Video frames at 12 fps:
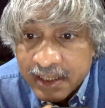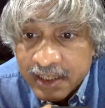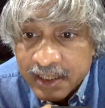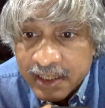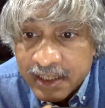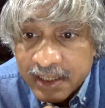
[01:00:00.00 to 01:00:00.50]

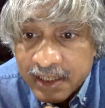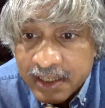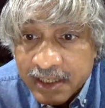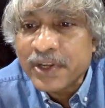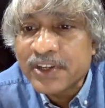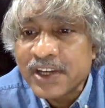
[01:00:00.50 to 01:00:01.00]

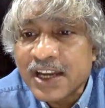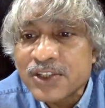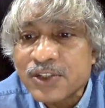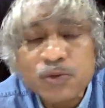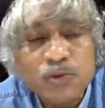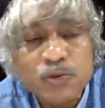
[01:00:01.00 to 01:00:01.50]
graded
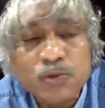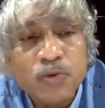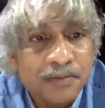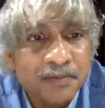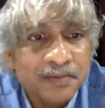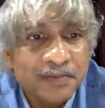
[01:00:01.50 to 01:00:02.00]
materials through WAM?